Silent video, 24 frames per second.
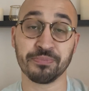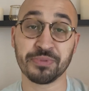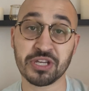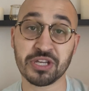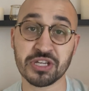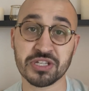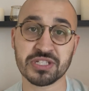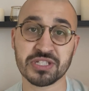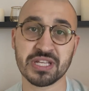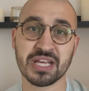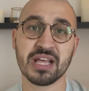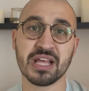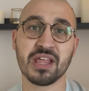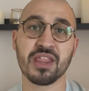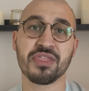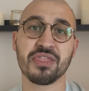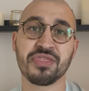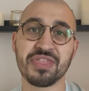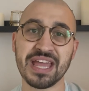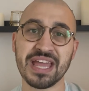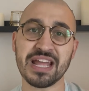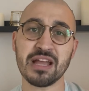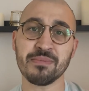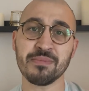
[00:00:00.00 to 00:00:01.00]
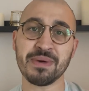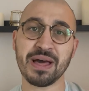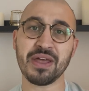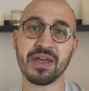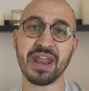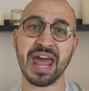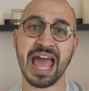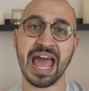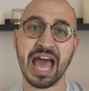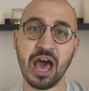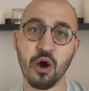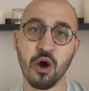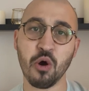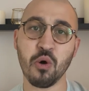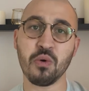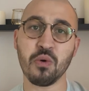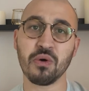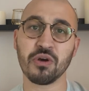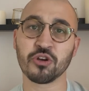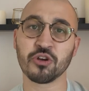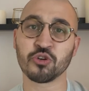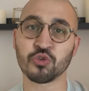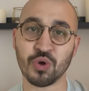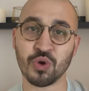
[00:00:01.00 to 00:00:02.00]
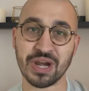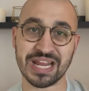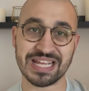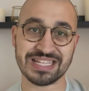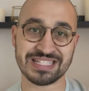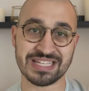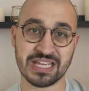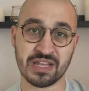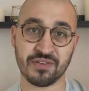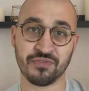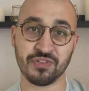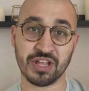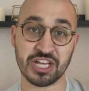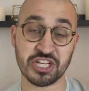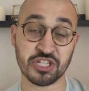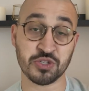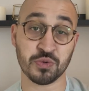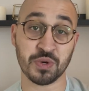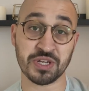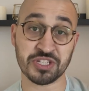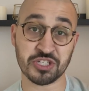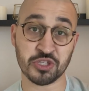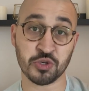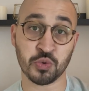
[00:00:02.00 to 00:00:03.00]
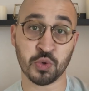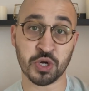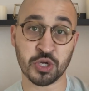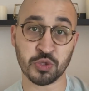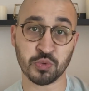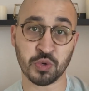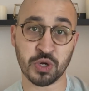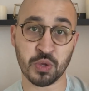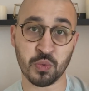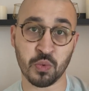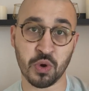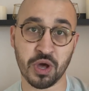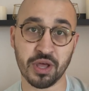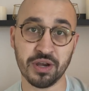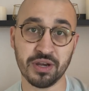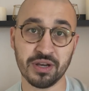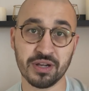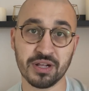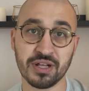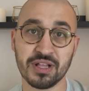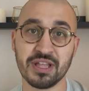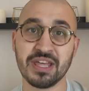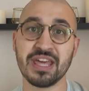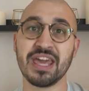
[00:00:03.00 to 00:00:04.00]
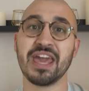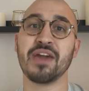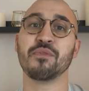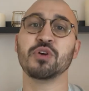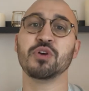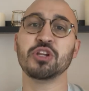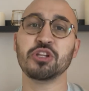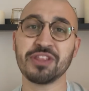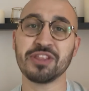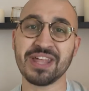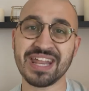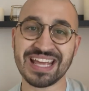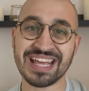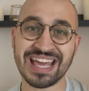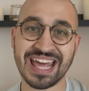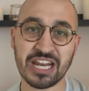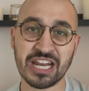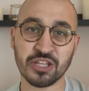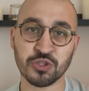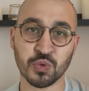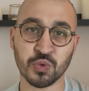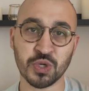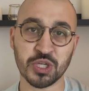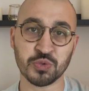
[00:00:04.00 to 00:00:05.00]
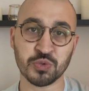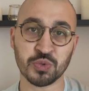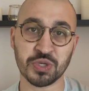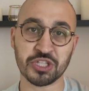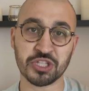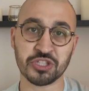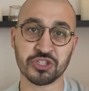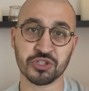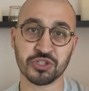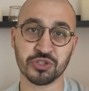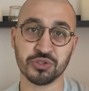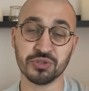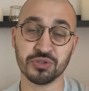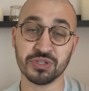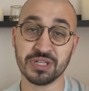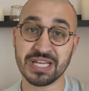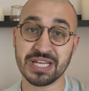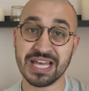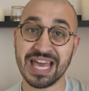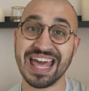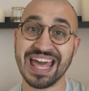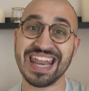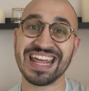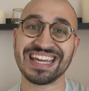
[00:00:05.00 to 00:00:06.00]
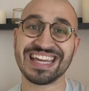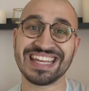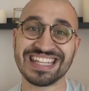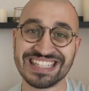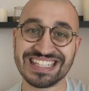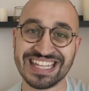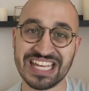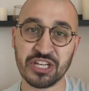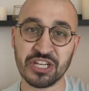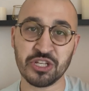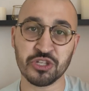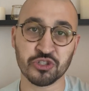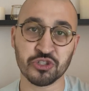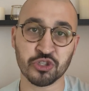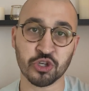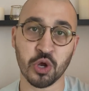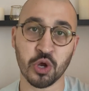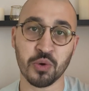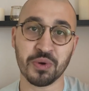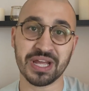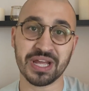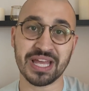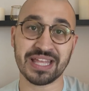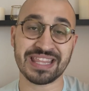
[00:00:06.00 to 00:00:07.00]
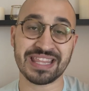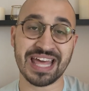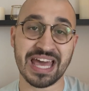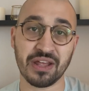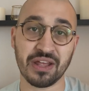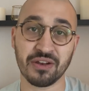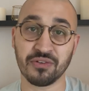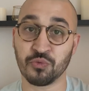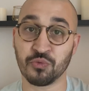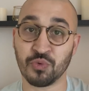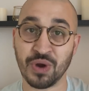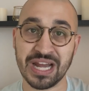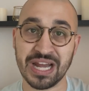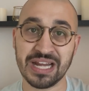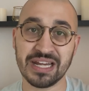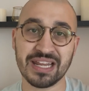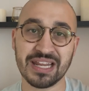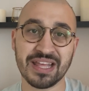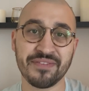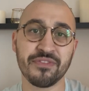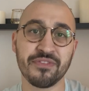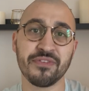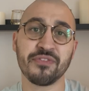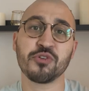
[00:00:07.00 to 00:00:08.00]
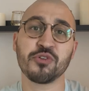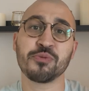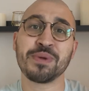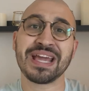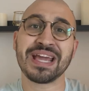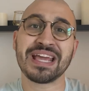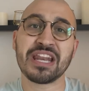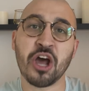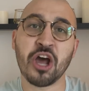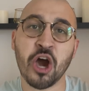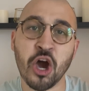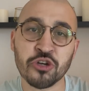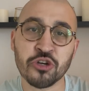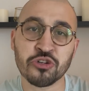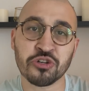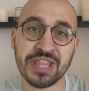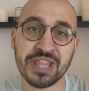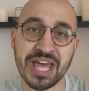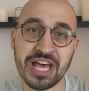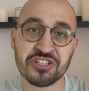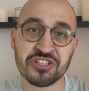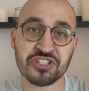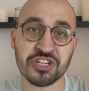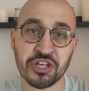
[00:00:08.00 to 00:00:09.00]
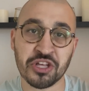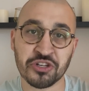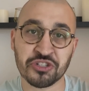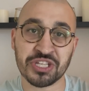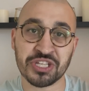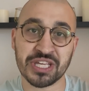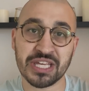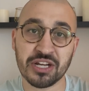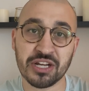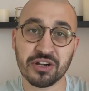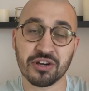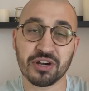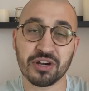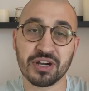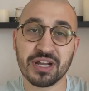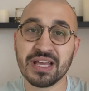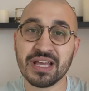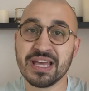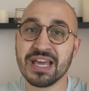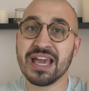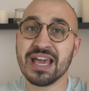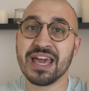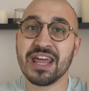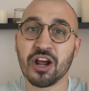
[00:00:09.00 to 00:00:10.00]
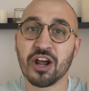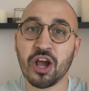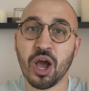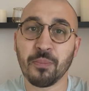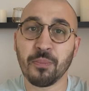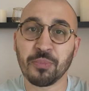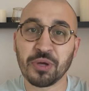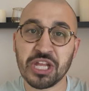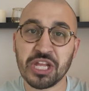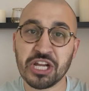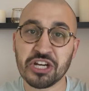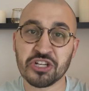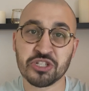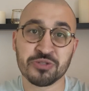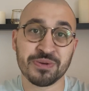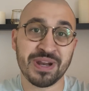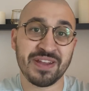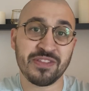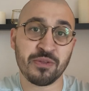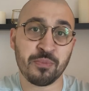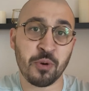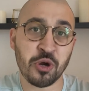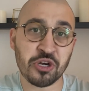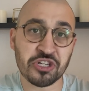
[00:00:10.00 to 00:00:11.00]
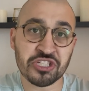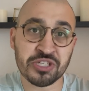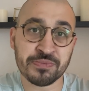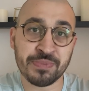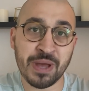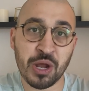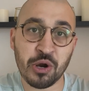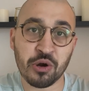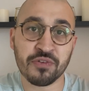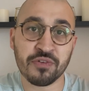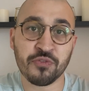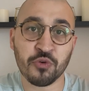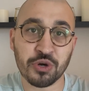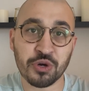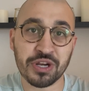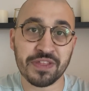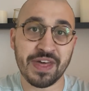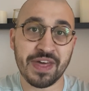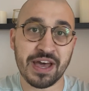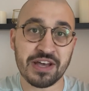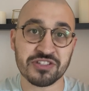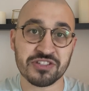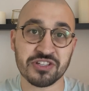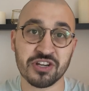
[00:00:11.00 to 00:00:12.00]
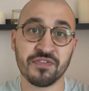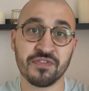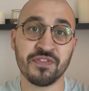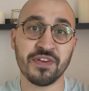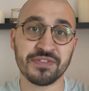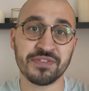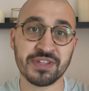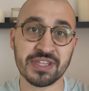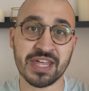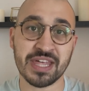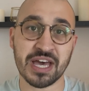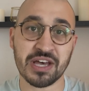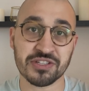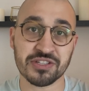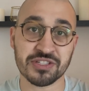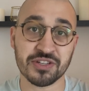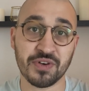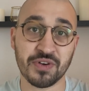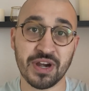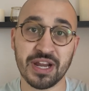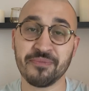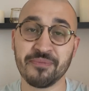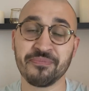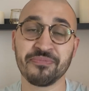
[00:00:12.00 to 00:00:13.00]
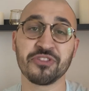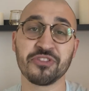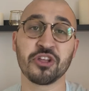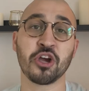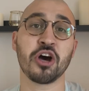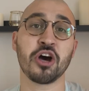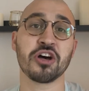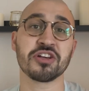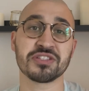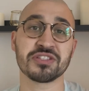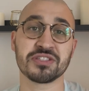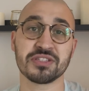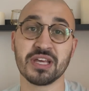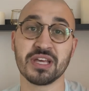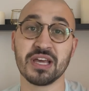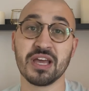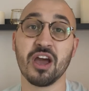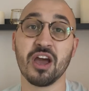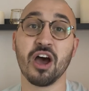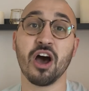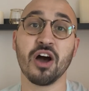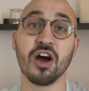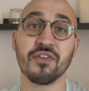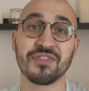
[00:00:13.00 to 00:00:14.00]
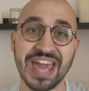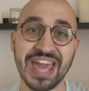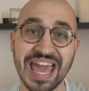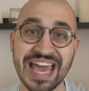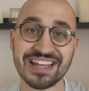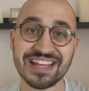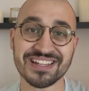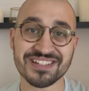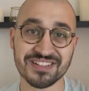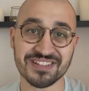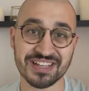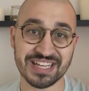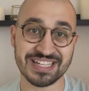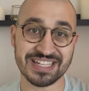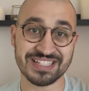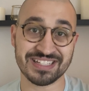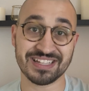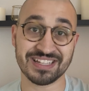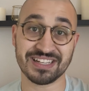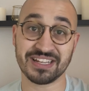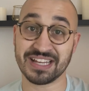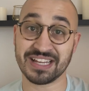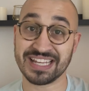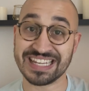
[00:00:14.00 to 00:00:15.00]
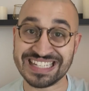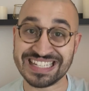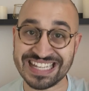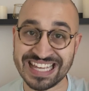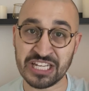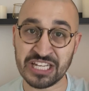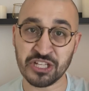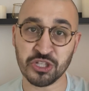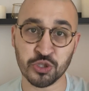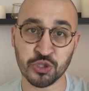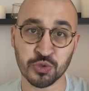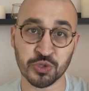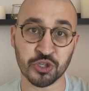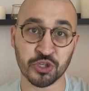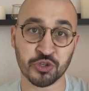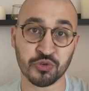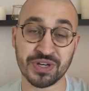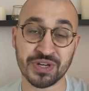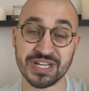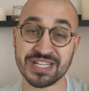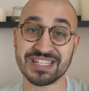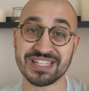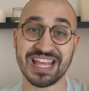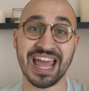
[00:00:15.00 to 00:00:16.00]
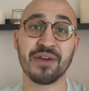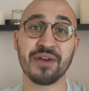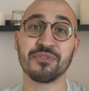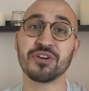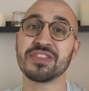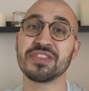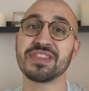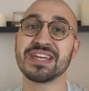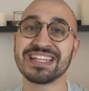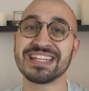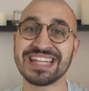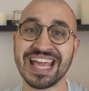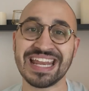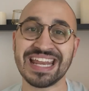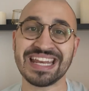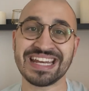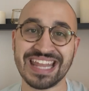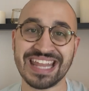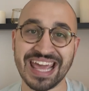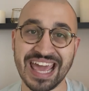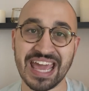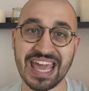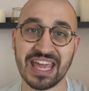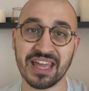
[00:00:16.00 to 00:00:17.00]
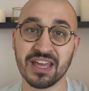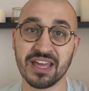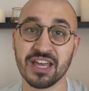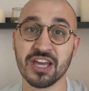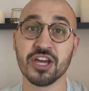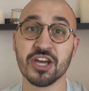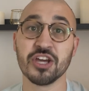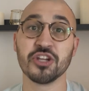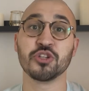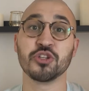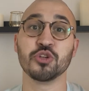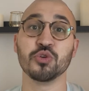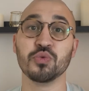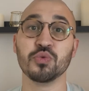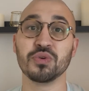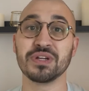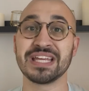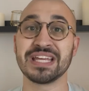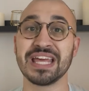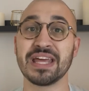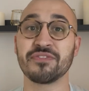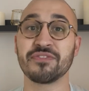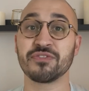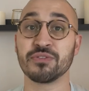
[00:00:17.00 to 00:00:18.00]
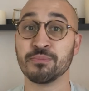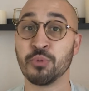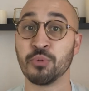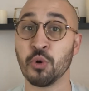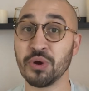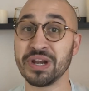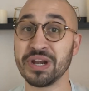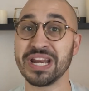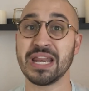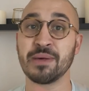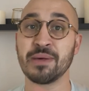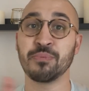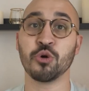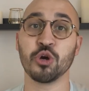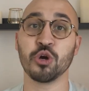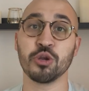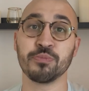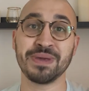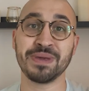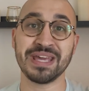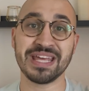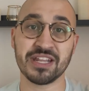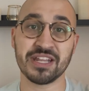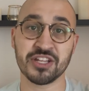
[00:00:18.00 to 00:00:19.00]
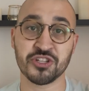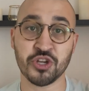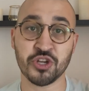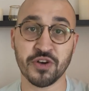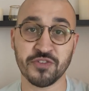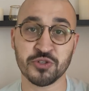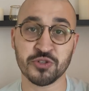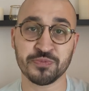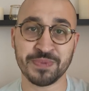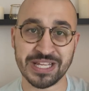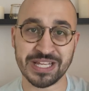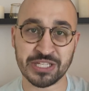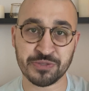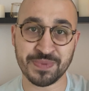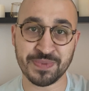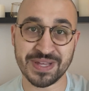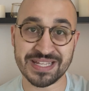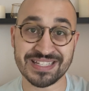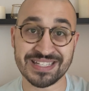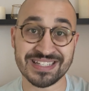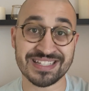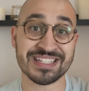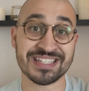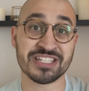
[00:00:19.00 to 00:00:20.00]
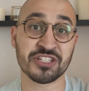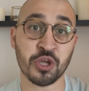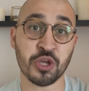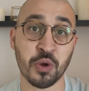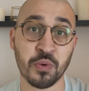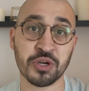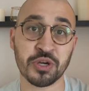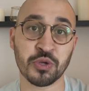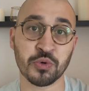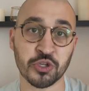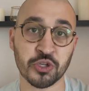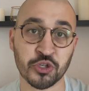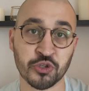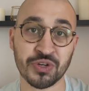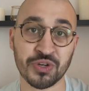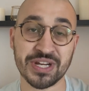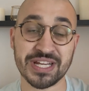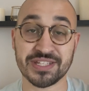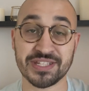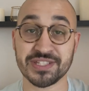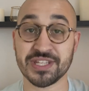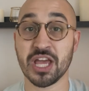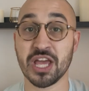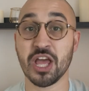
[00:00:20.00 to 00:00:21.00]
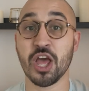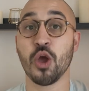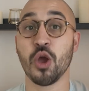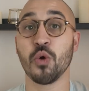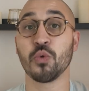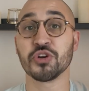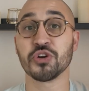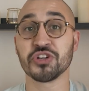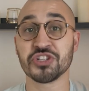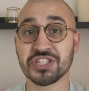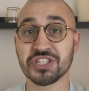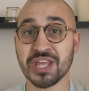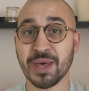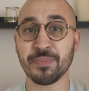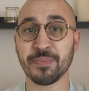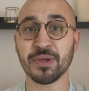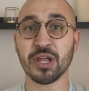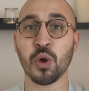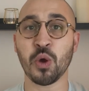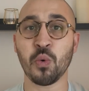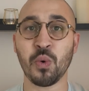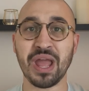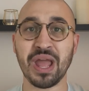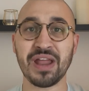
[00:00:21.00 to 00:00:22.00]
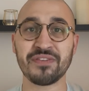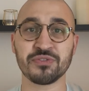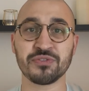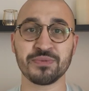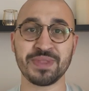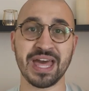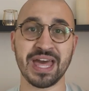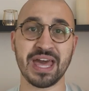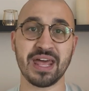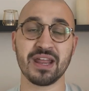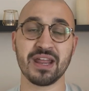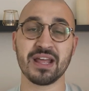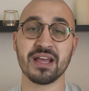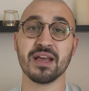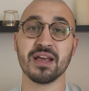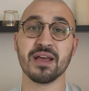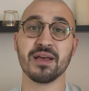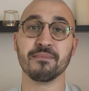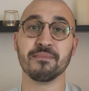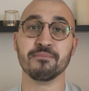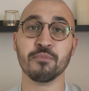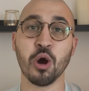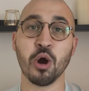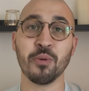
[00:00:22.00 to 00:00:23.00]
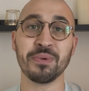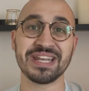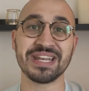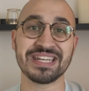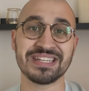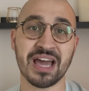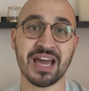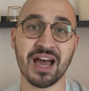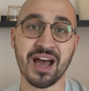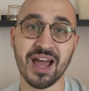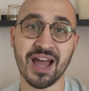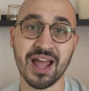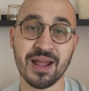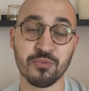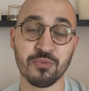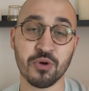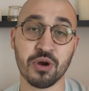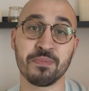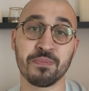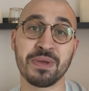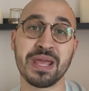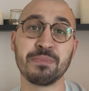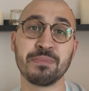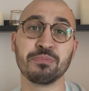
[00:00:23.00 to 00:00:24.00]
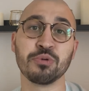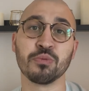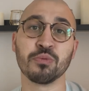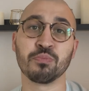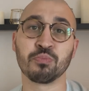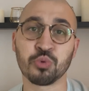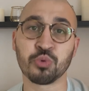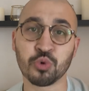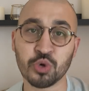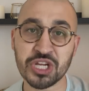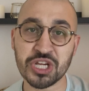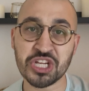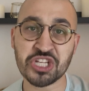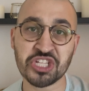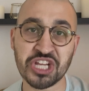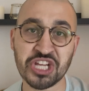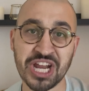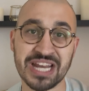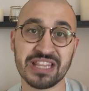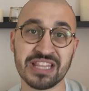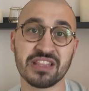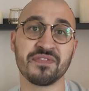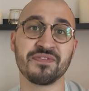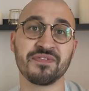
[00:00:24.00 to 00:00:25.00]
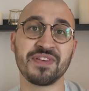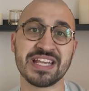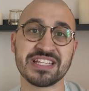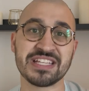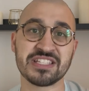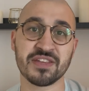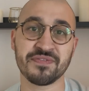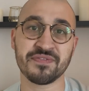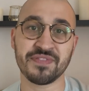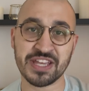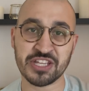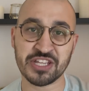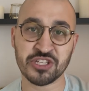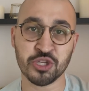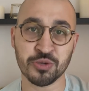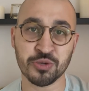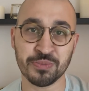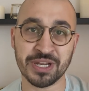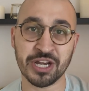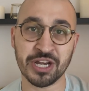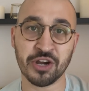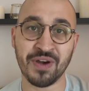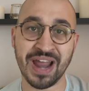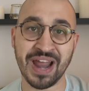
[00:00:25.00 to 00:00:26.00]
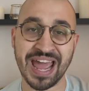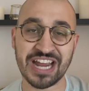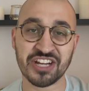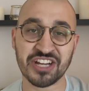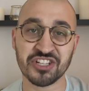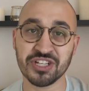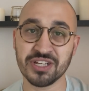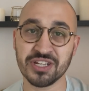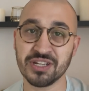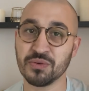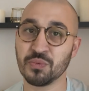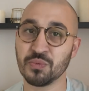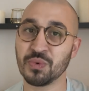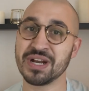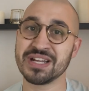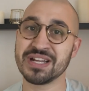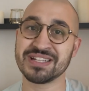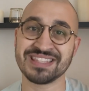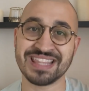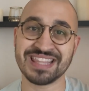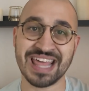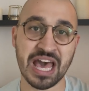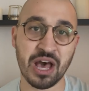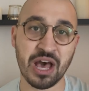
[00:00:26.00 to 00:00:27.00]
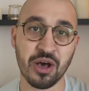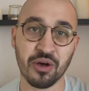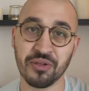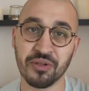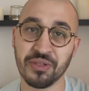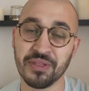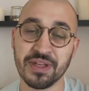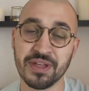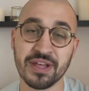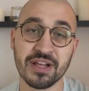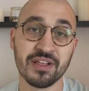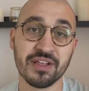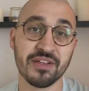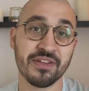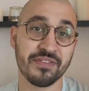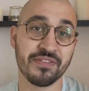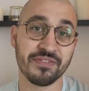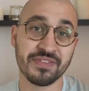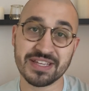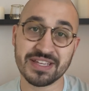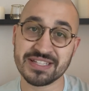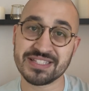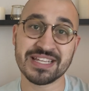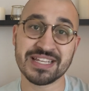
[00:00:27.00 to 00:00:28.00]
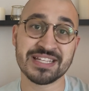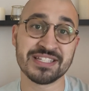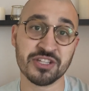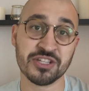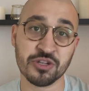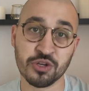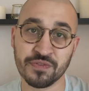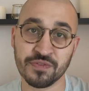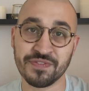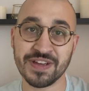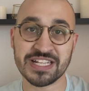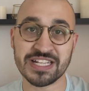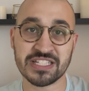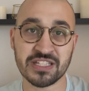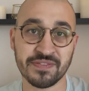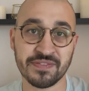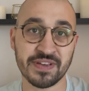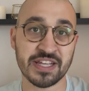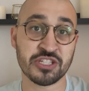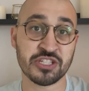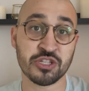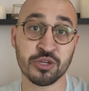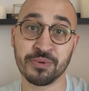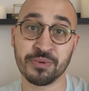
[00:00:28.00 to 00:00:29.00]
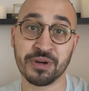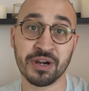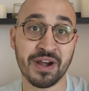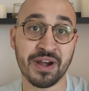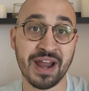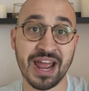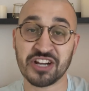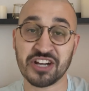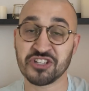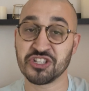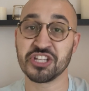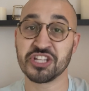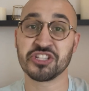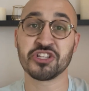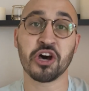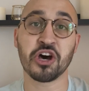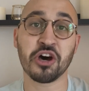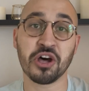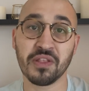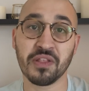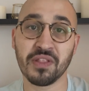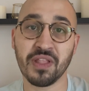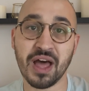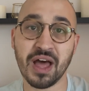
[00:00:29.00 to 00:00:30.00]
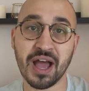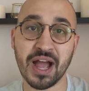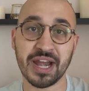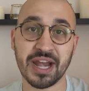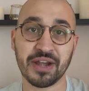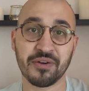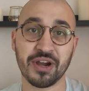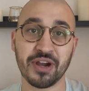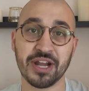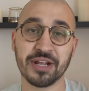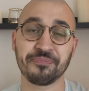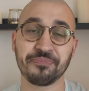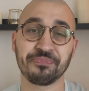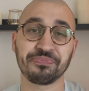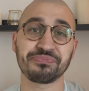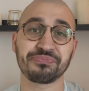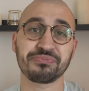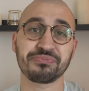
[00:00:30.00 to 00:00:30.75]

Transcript: Because think about how crazy inflation was in twenty twenty-one. If we do that again in twenty twenty-two, and it continues growing at that rate, even if you're making one hundred thousand dollars a year, in a couple of years, you might have the purchasing power of forty thousand dollars or fifty thousand dollars, right? The cost of gasoline is gonna continue to increase. Everything day to day to get from point A to point B in a service-based business is going to increase. We're stepping away from that moment in time where people appreciated the face-to-face human interaction, whereas now this is the new face-to-face human interaction. It's online, right?